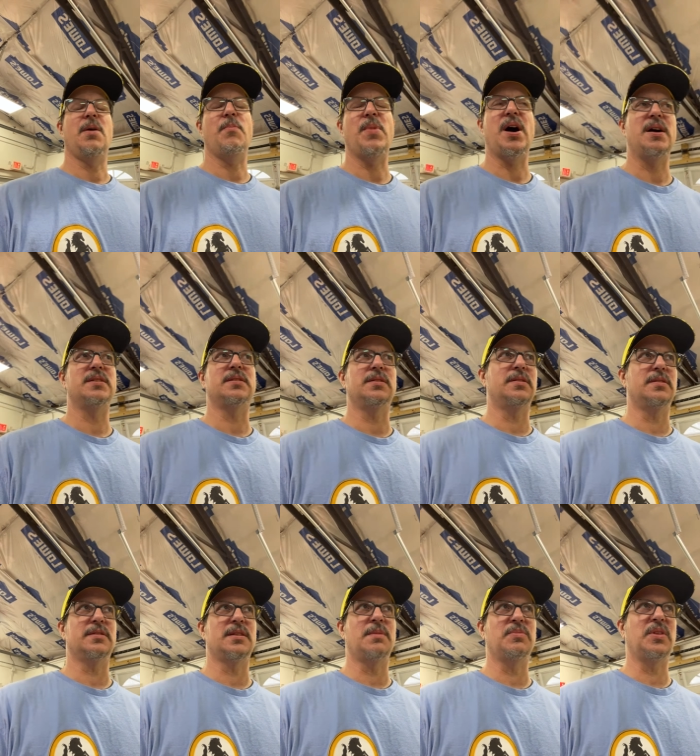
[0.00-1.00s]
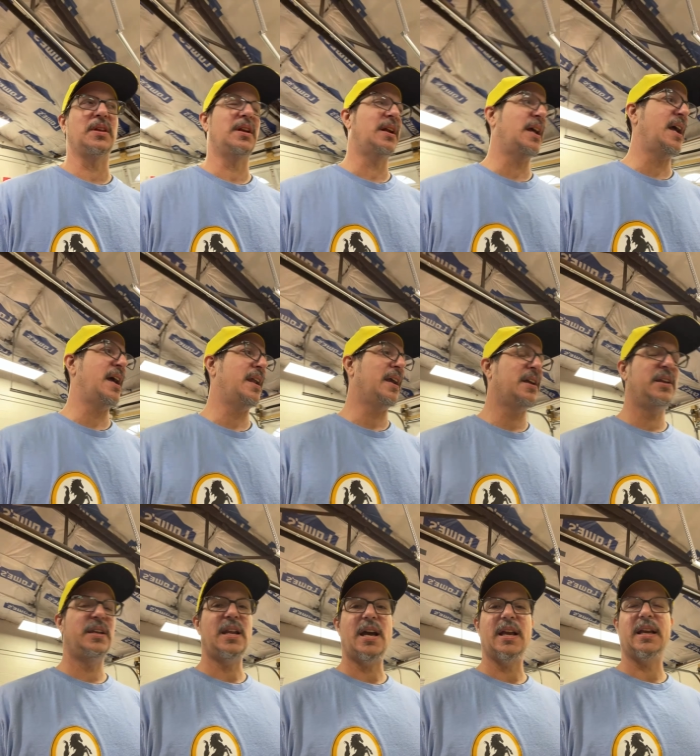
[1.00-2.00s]
Mazda or something that I had. I could
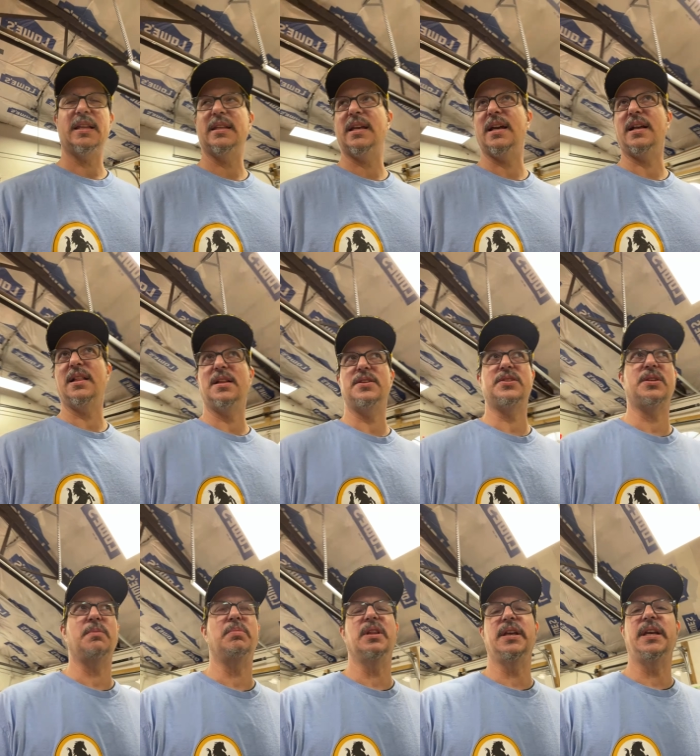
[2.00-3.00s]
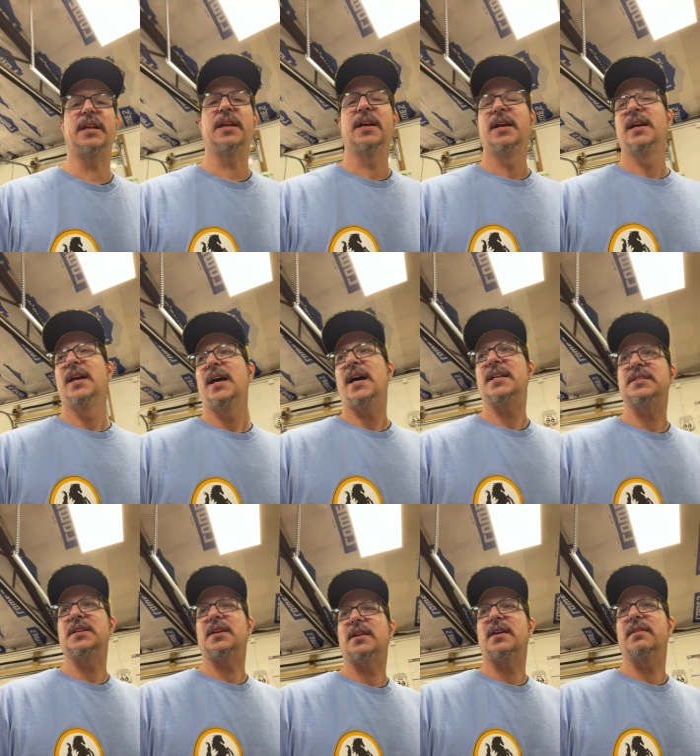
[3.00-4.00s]
not get that clutch to bleed. I
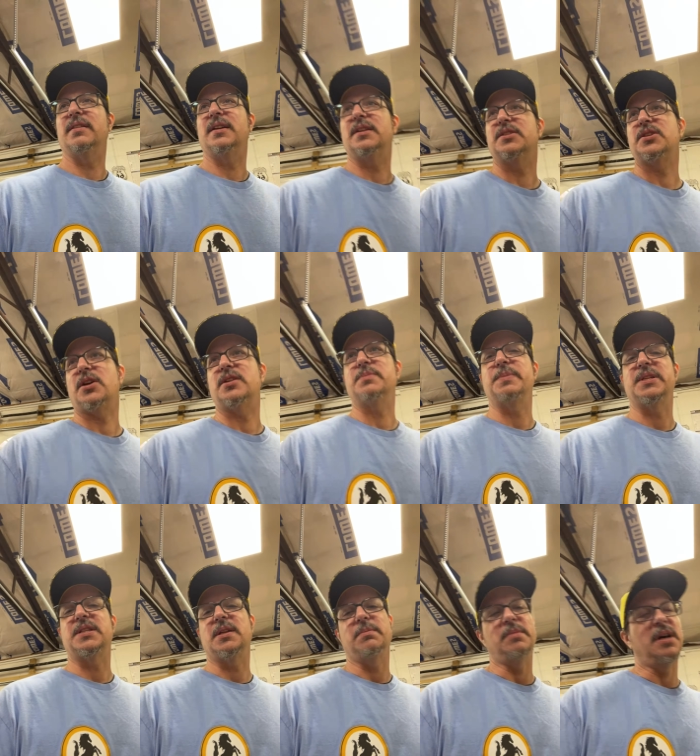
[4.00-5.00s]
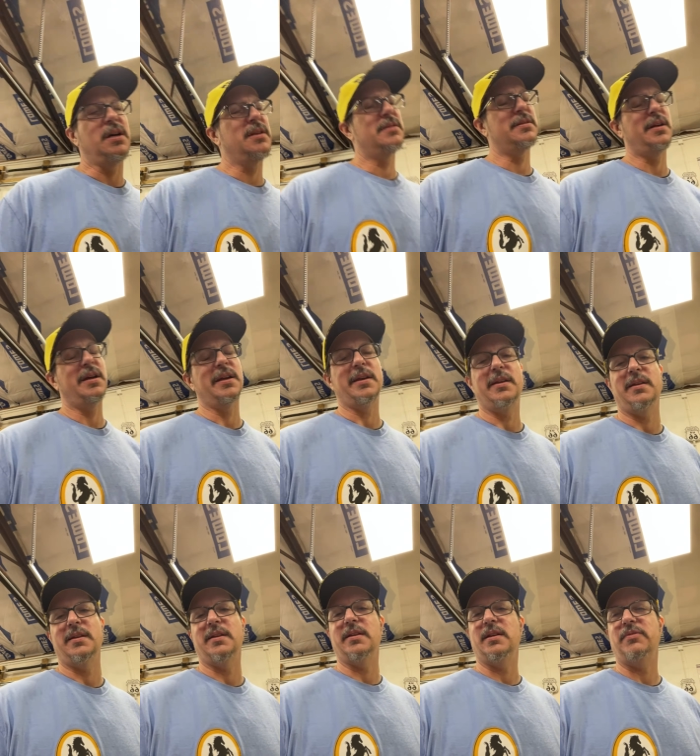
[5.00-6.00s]
took it over there. He charged me $10. Like, you
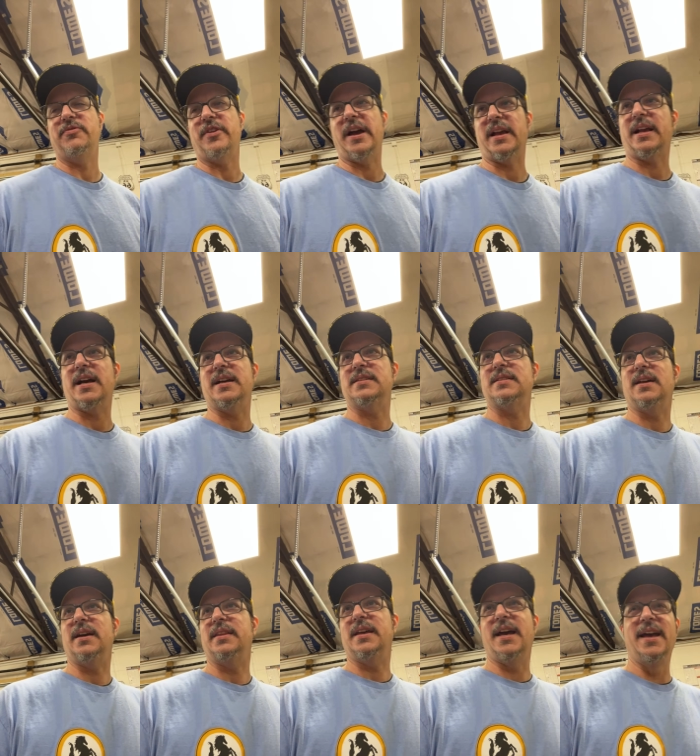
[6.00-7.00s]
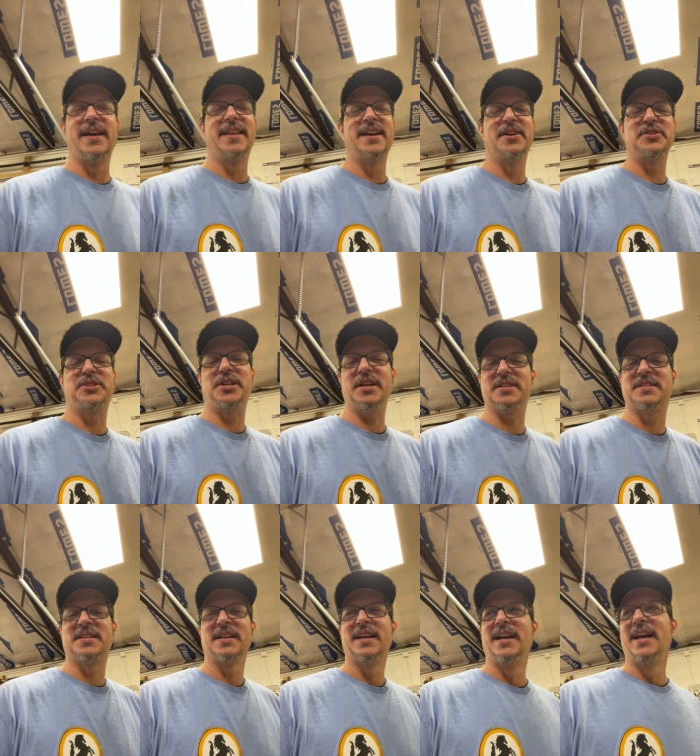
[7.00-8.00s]
know, you can find guys like that. But just
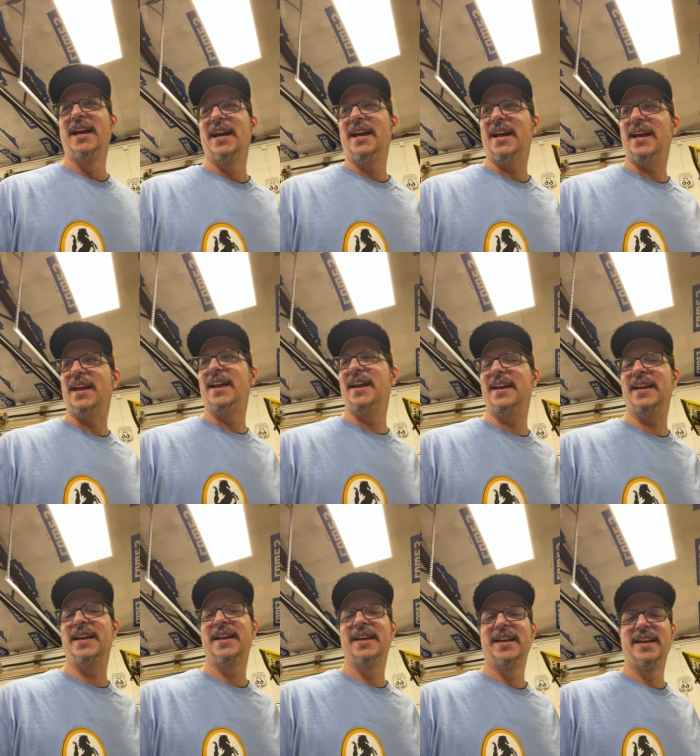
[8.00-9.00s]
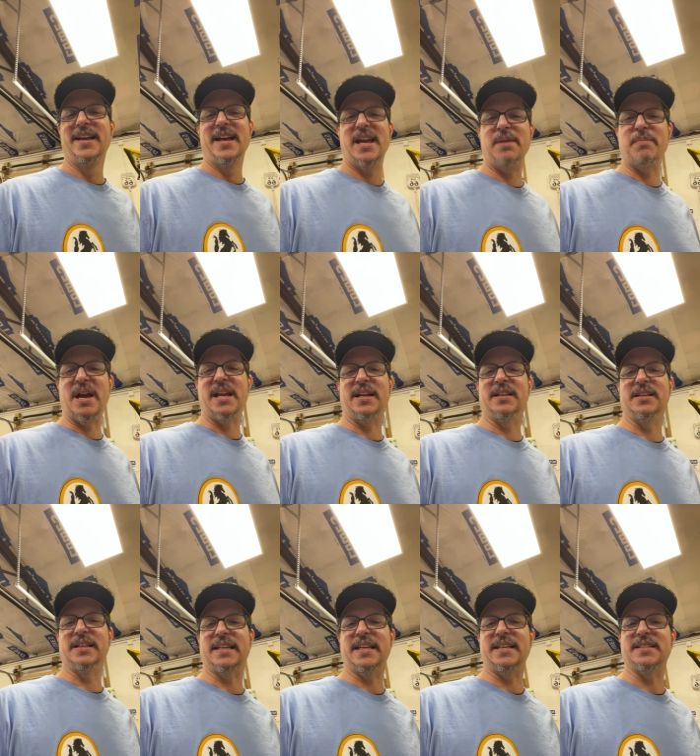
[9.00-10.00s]
he made it
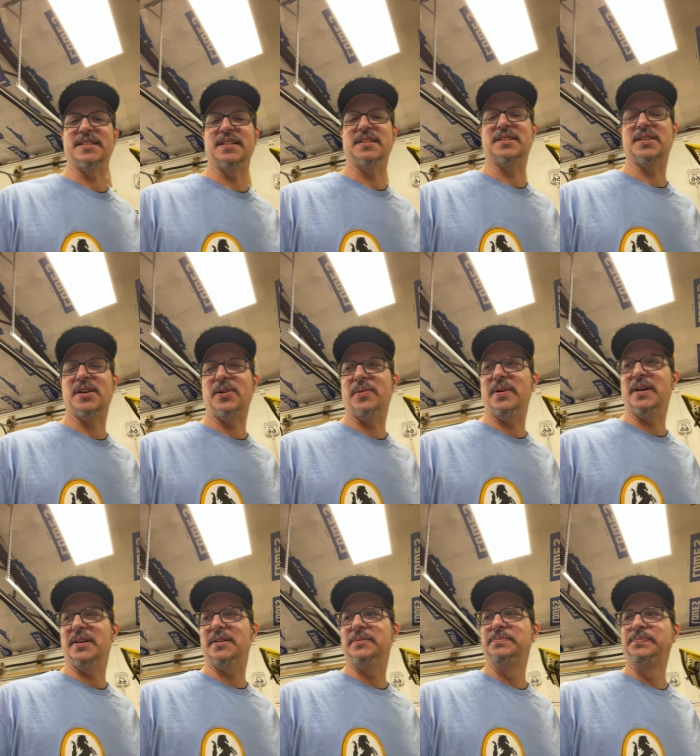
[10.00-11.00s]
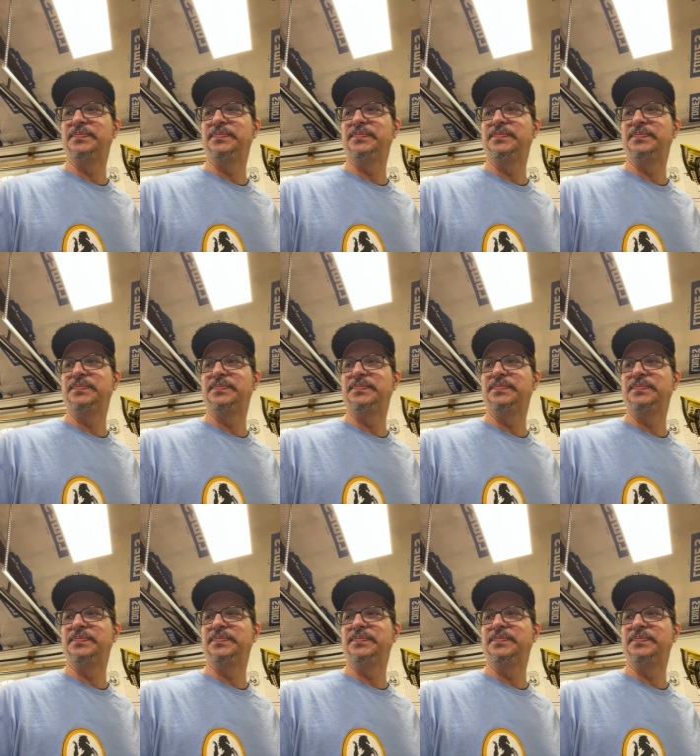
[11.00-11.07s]
look easy. So